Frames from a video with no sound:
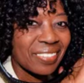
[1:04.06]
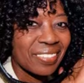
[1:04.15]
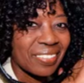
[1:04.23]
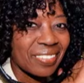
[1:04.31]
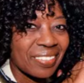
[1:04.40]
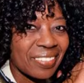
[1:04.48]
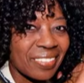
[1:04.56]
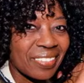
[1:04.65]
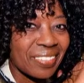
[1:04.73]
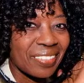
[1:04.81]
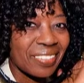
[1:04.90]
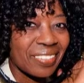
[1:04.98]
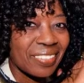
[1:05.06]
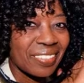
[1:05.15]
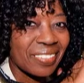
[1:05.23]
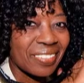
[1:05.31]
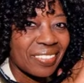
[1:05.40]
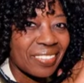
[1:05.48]

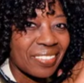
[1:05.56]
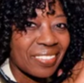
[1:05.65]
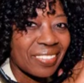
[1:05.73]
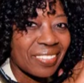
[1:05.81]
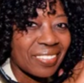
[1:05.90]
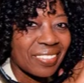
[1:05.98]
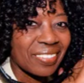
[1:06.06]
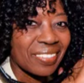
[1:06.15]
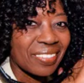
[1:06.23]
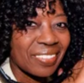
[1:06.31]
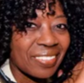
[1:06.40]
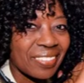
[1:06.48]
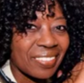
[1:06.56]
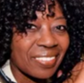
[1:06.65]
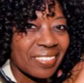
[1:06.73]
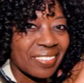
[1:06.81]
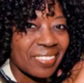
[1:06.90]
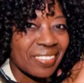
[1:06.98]

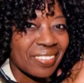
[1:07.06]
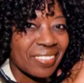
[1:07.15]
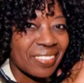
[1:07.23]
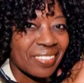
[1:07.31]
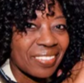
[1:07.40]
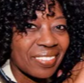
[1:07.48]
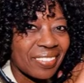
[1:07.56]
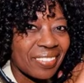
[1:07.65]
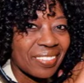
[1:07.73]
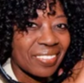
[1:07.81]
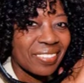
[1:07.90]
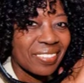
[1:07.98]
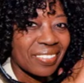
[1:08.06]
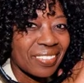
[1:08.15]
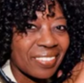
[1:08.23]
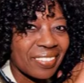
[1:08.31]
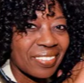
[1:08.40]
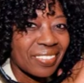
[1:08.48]
(silent)